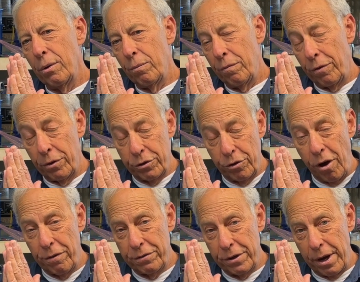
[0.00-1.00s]
for a
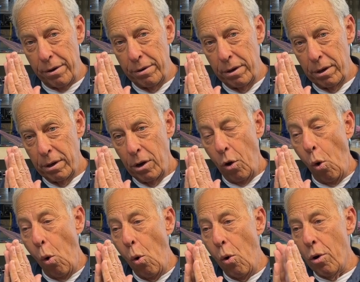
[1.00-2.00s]
soft sound
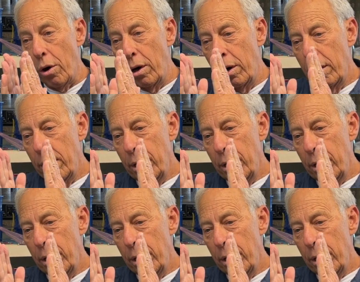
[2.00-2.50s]
or